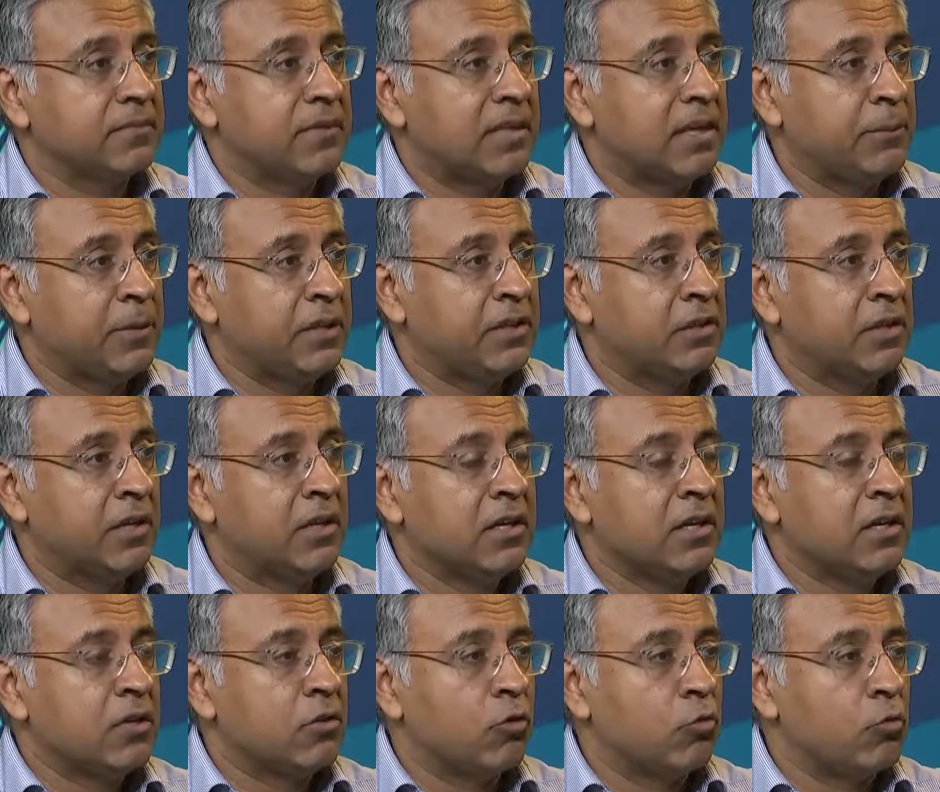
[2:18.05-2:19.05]
The
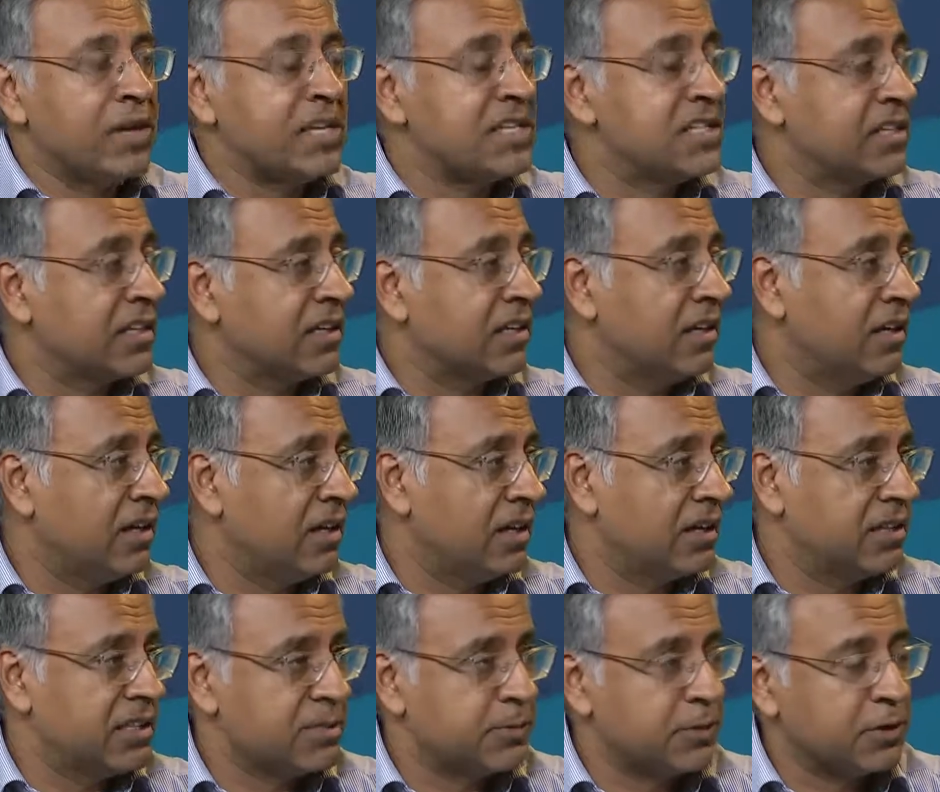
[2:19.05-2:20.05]
resting
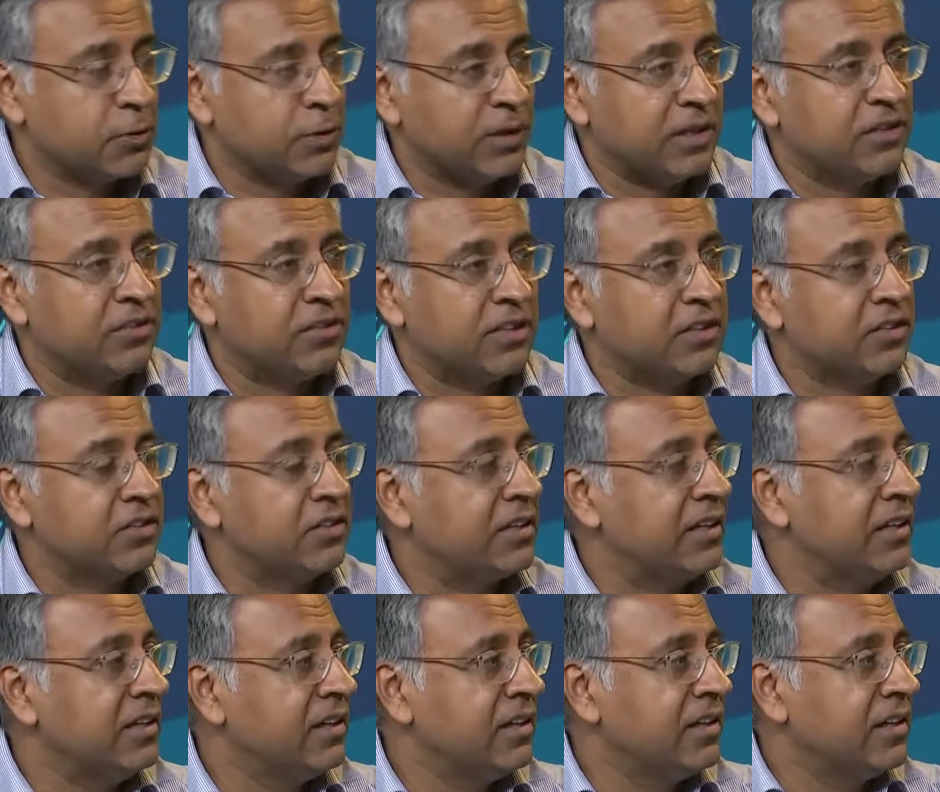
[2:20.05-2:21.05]
heart is between
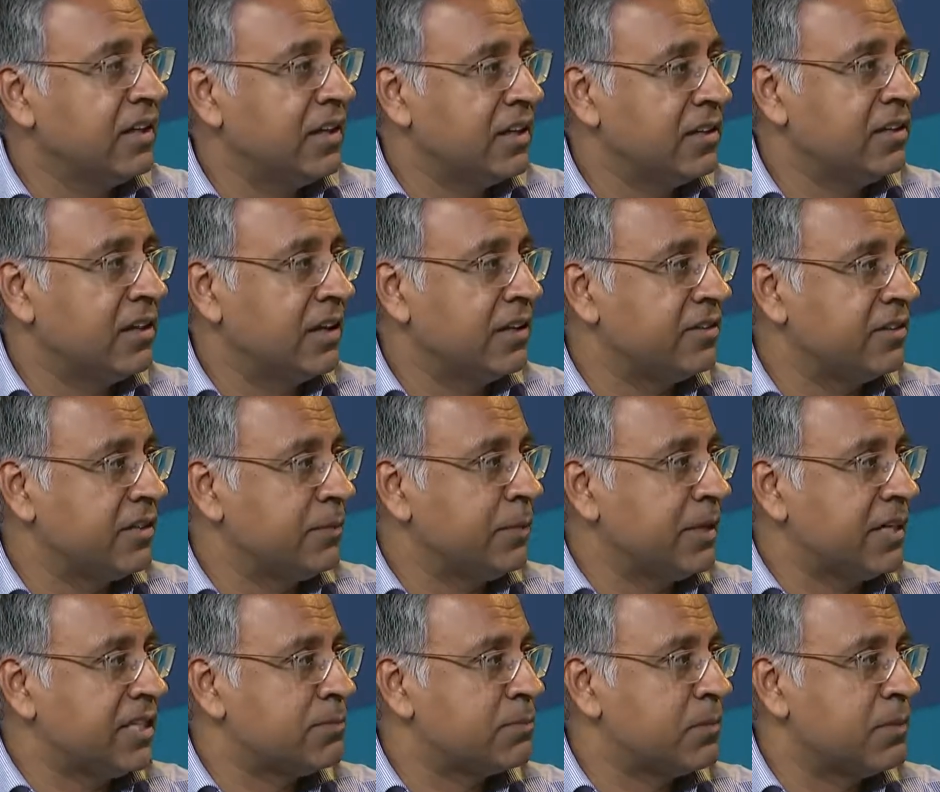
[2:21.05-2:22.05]
60 and 90
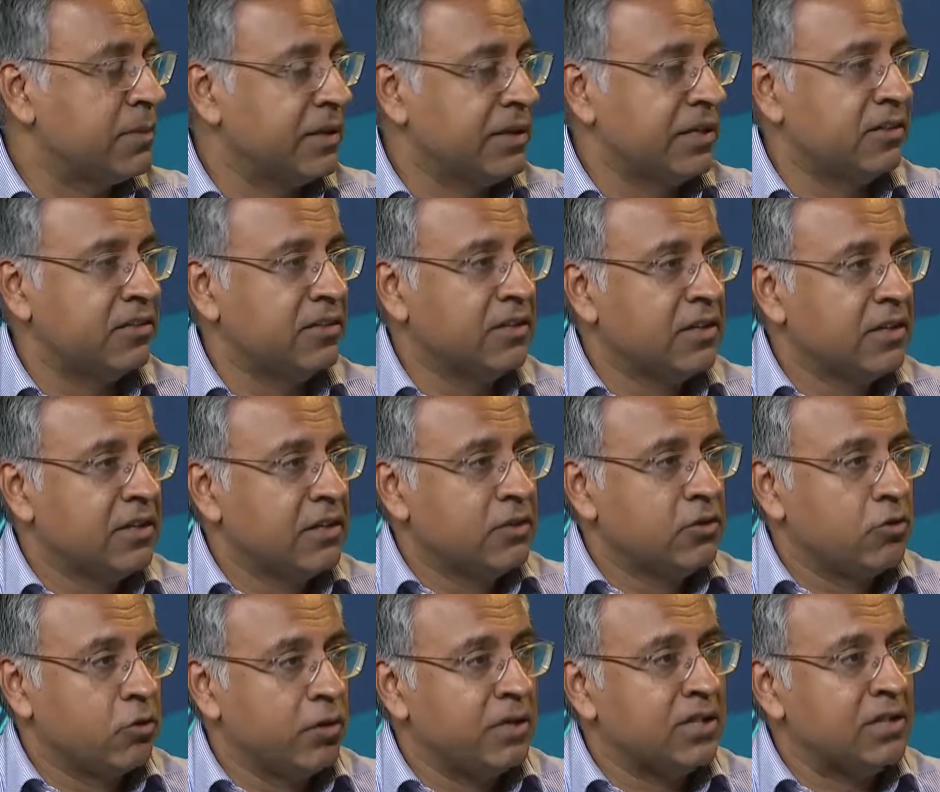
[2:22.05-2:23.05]
beats per minute.
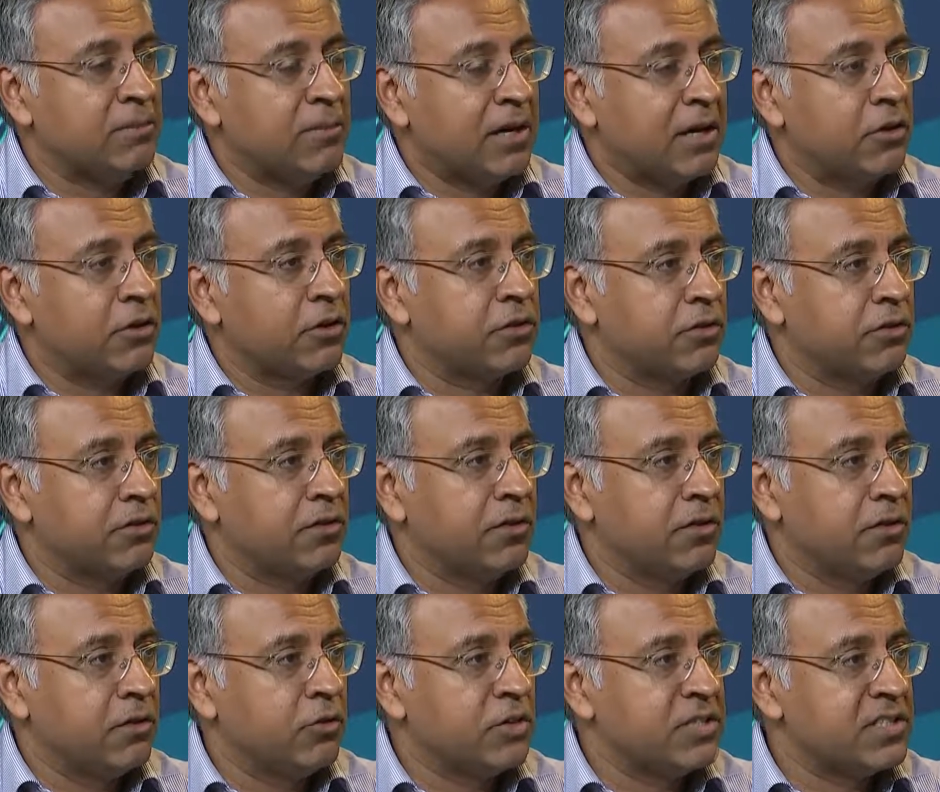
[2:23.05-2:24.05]
During a marathon,
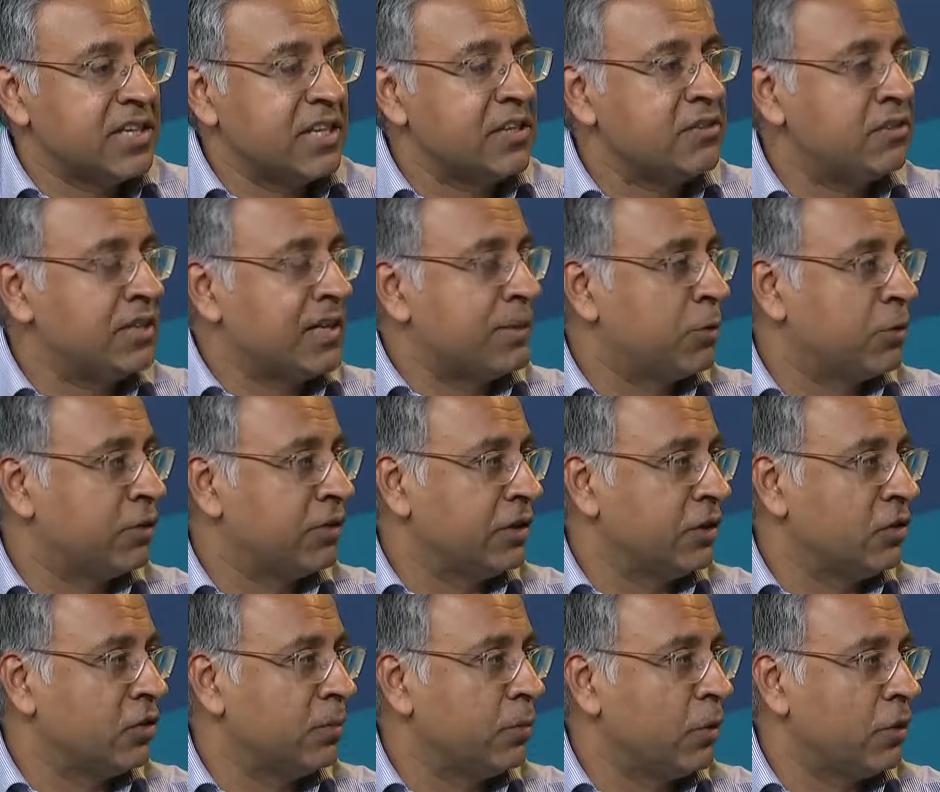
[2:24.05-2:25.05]
you're essentially putting
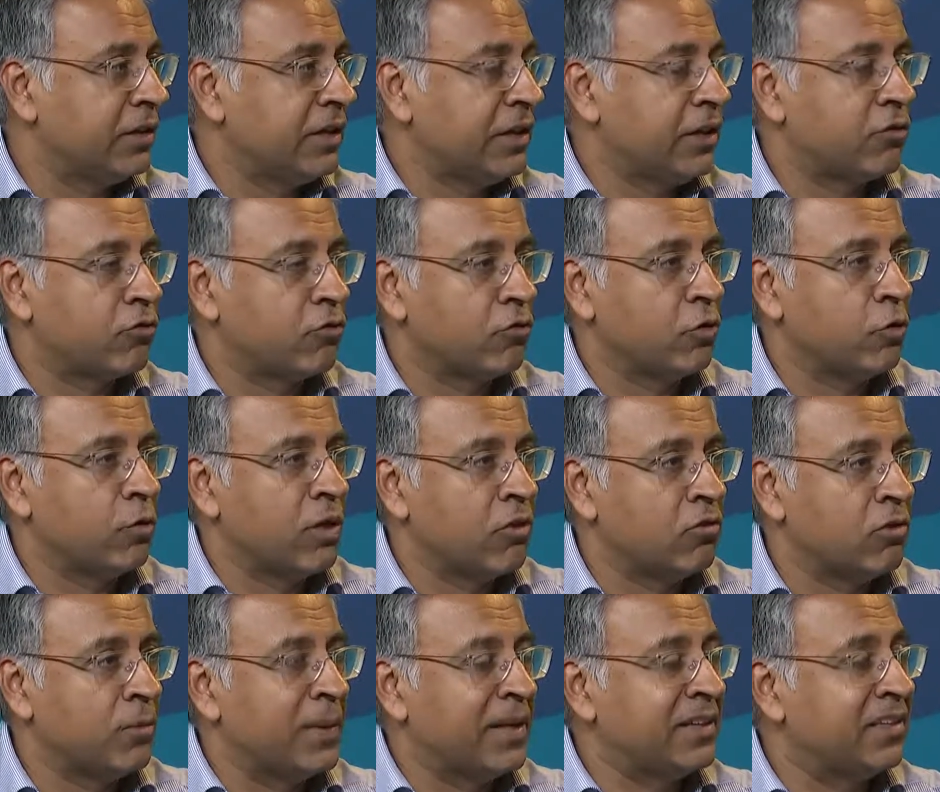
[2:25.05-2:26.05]
your body through a
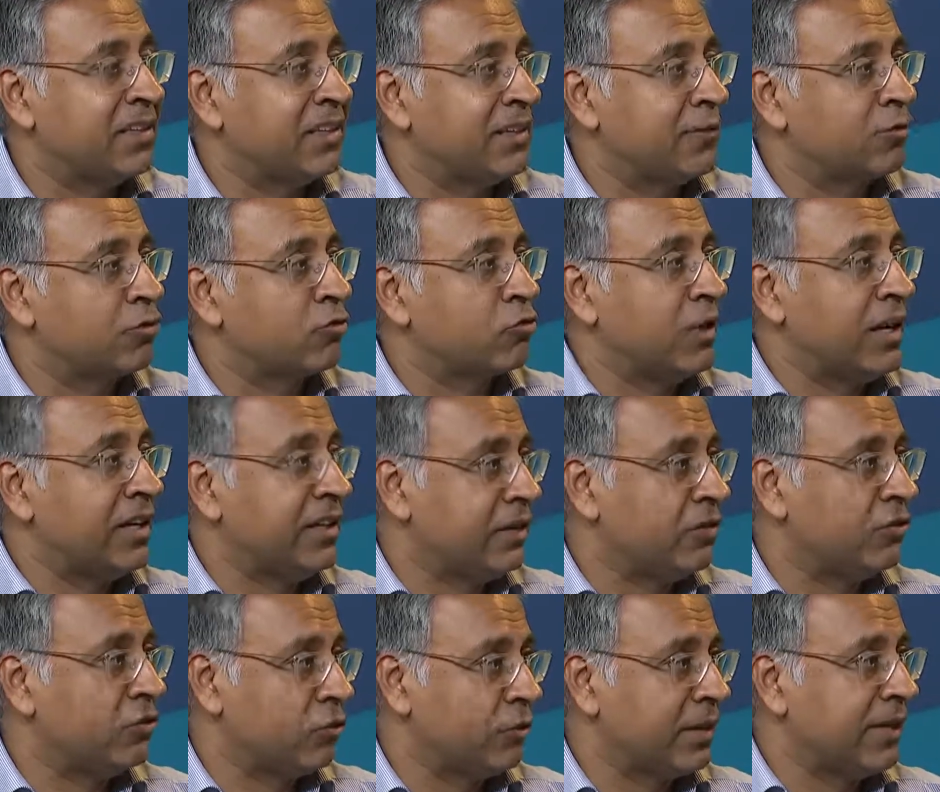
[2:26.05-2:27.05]
repetitive strain
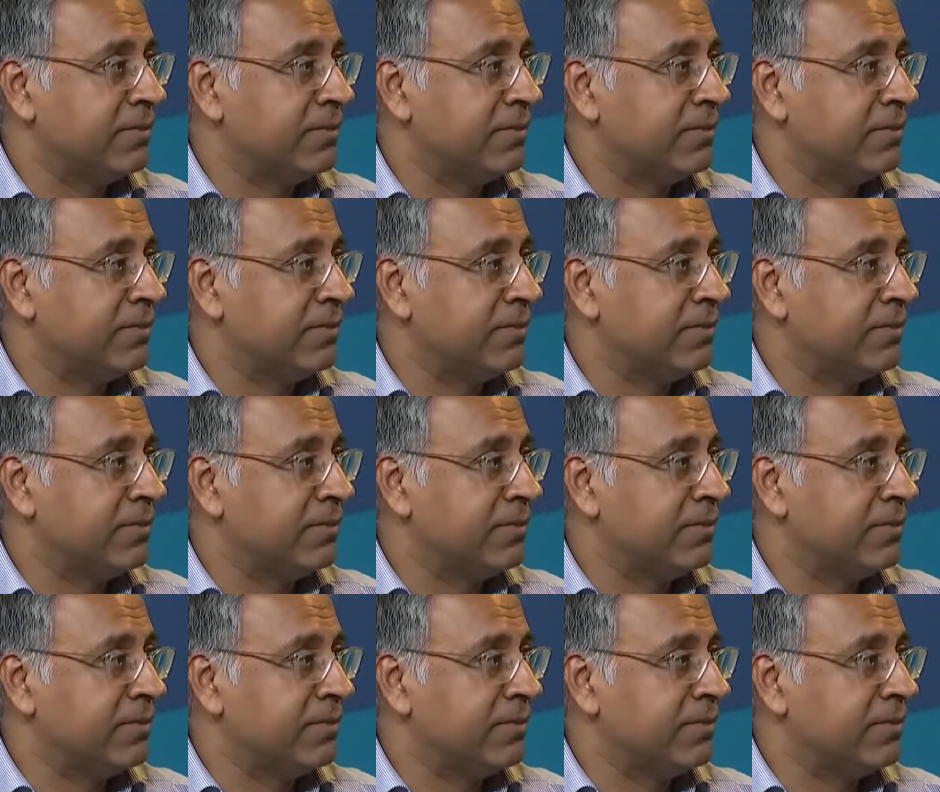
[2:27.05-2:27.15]
injury.